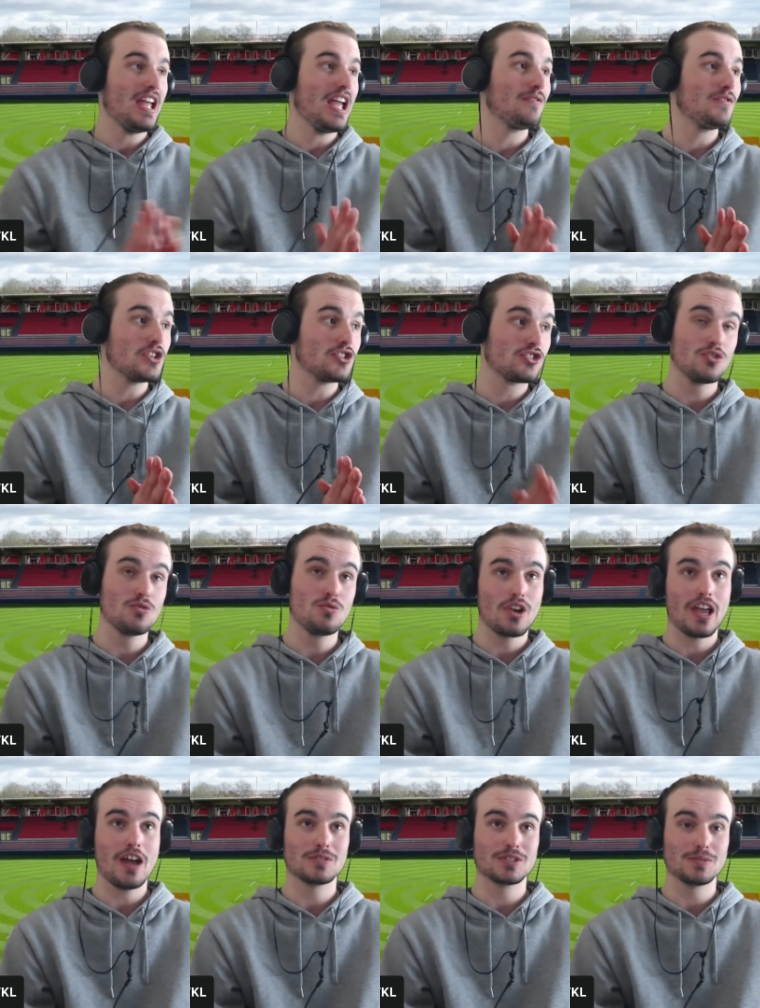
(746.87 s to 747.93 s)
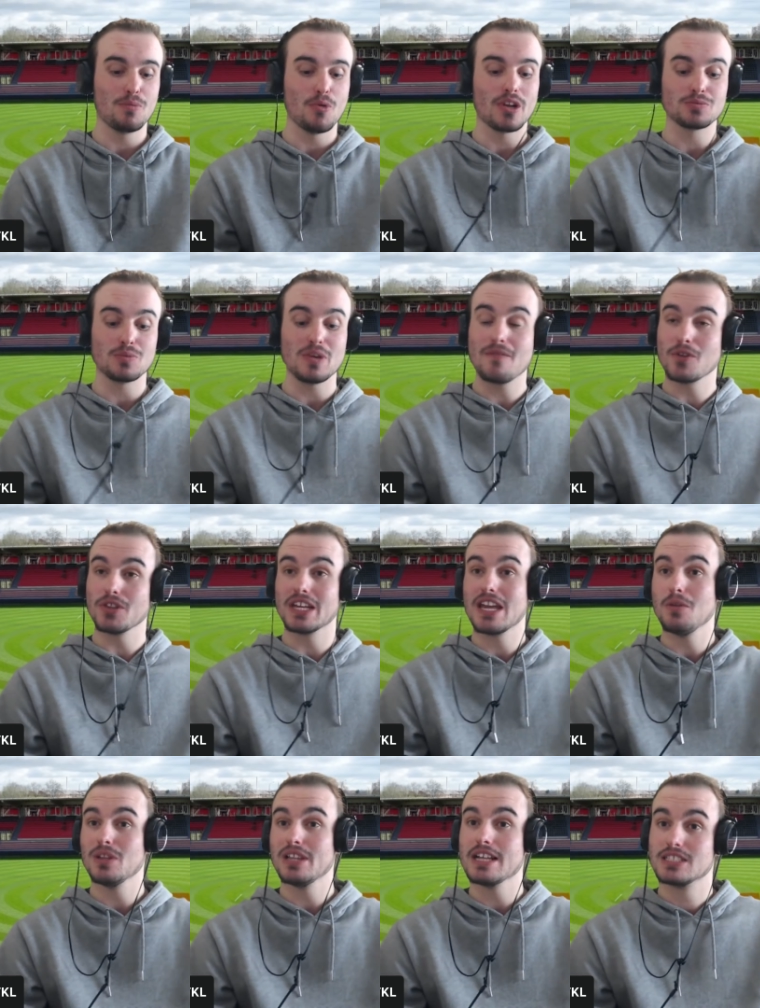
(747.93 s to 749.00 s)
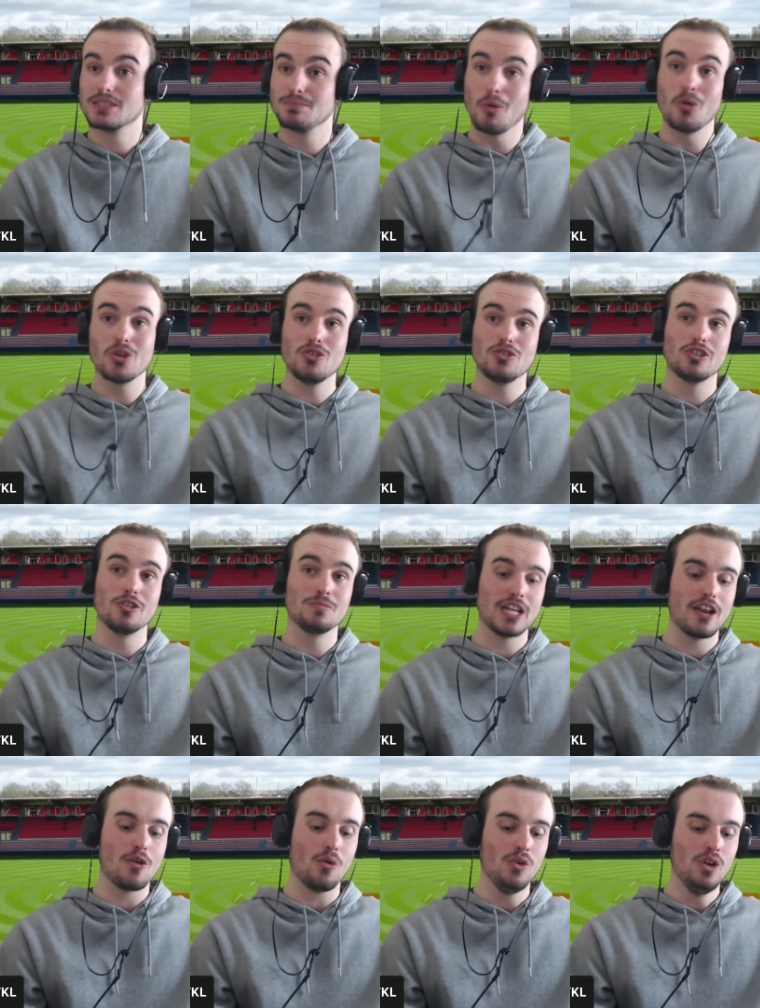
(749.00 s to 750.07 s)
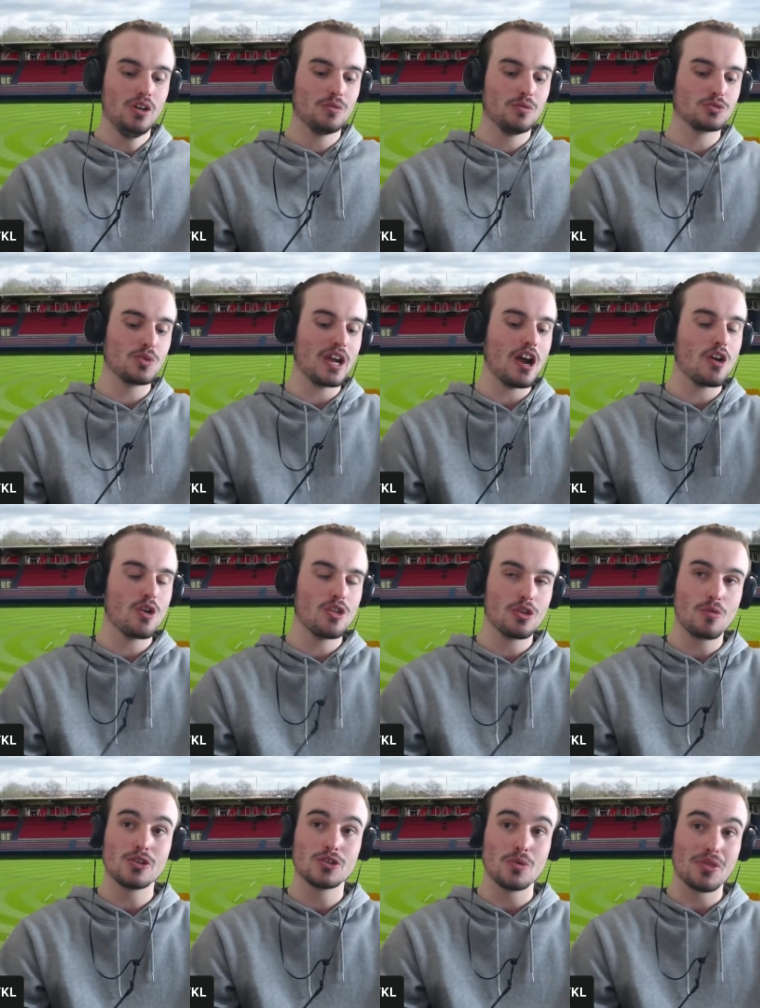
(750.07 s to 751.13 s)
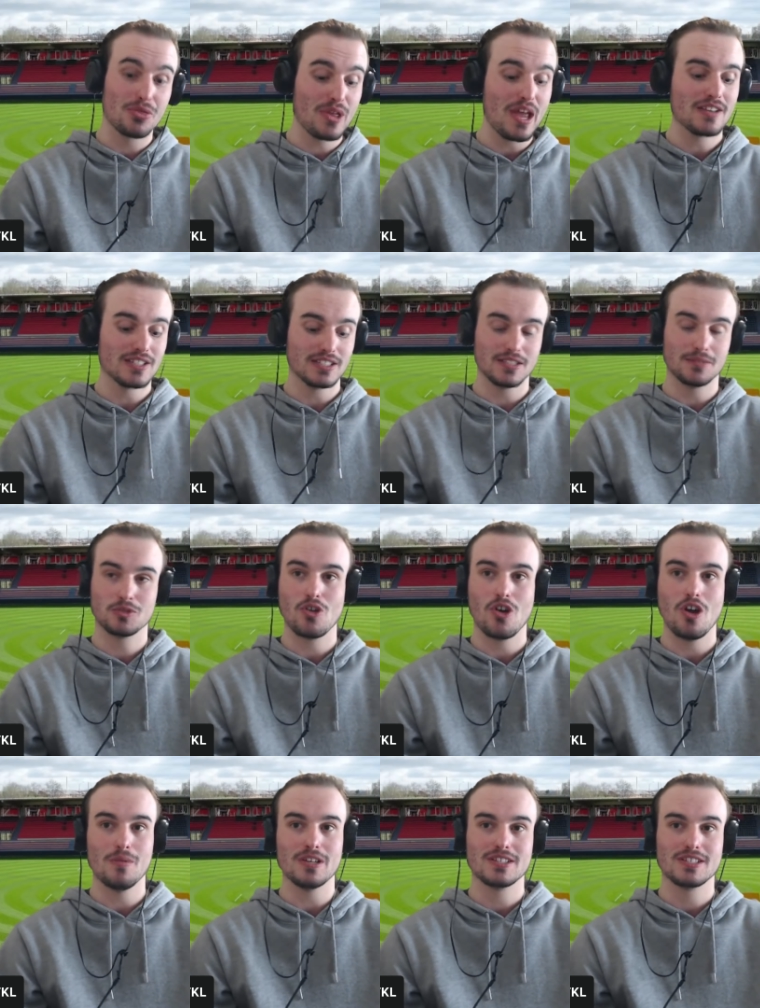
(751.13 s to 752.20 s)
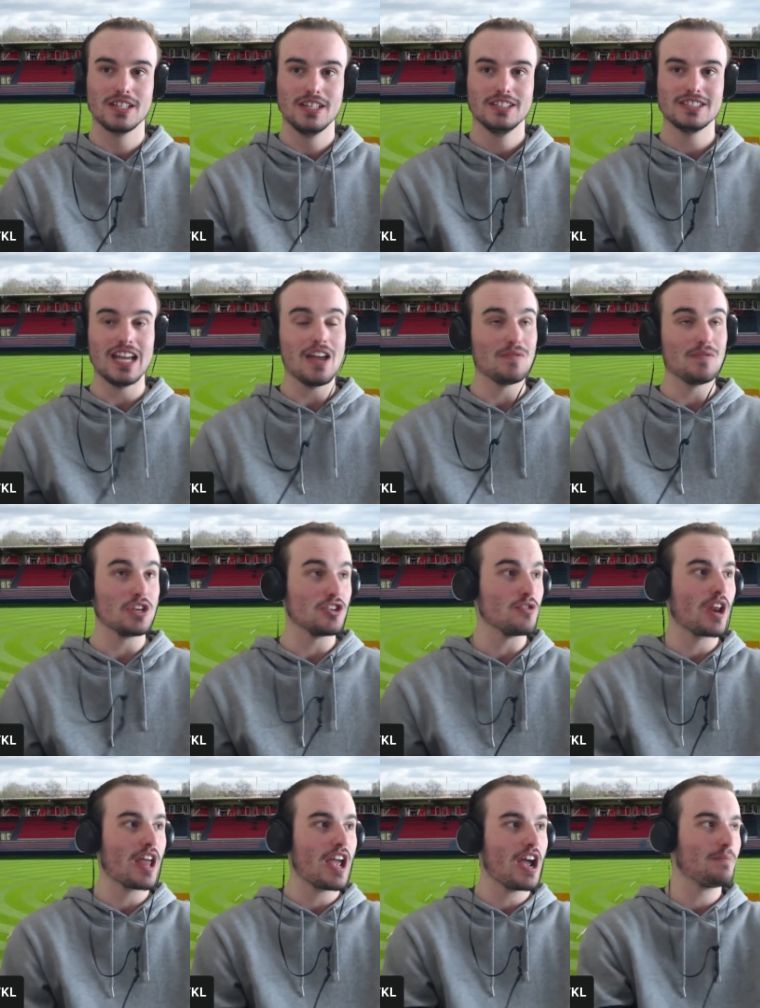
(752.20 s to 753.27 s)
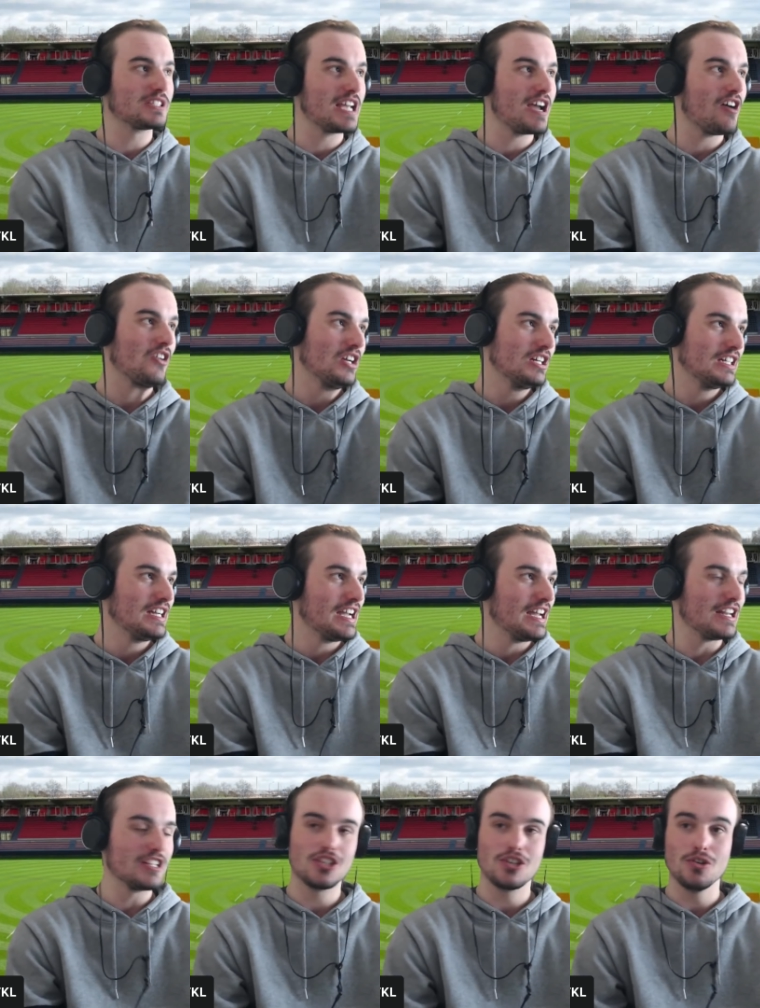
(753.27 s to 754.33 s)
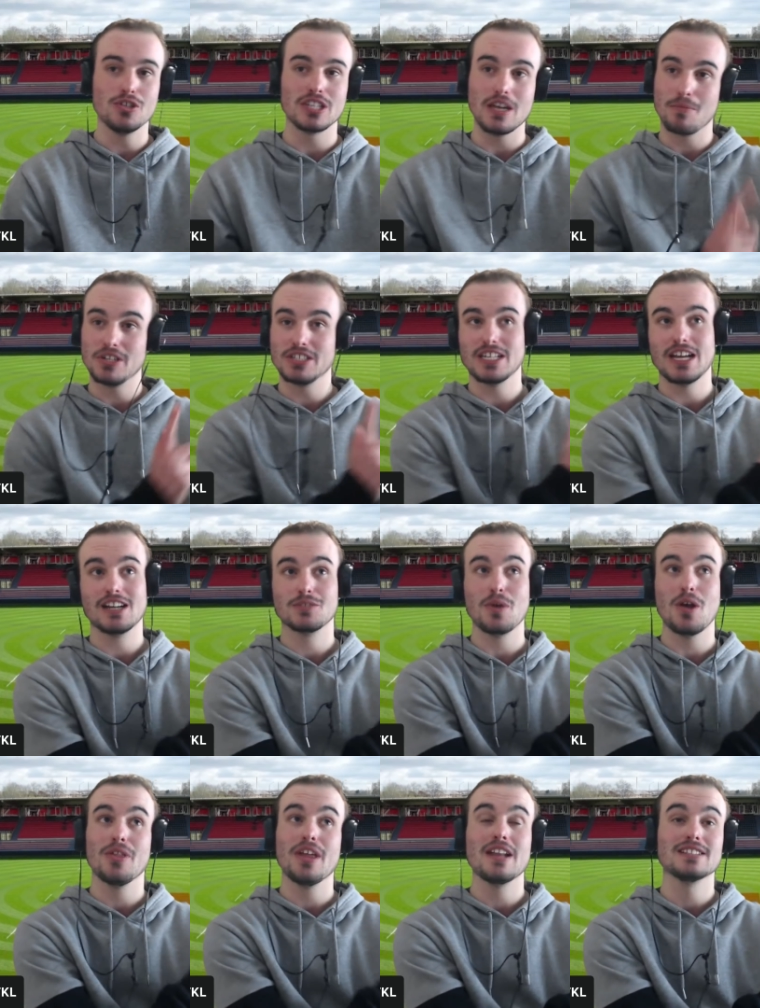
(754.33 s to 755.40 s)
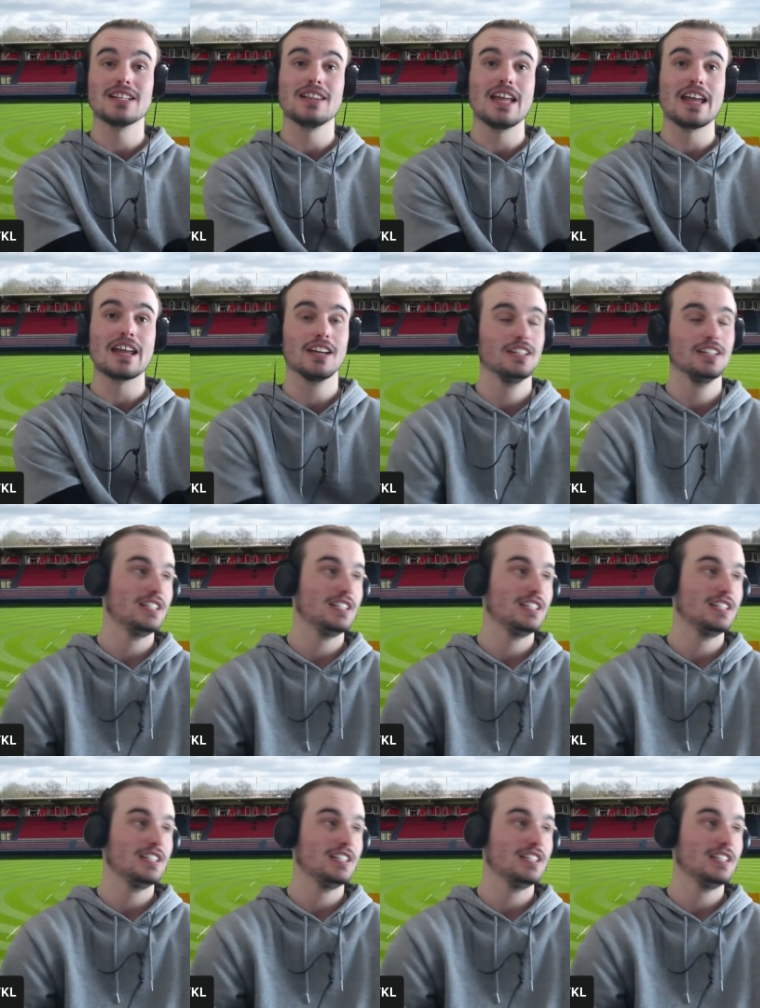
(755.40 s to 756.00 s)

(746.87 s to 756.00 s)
if you do want to help support us, we have got the Kiwi Lads Sport YouTube channel, which we are on the road to 1,000 subscribers. So if you do want to help us out, it is hugely appreciated as well. That is the link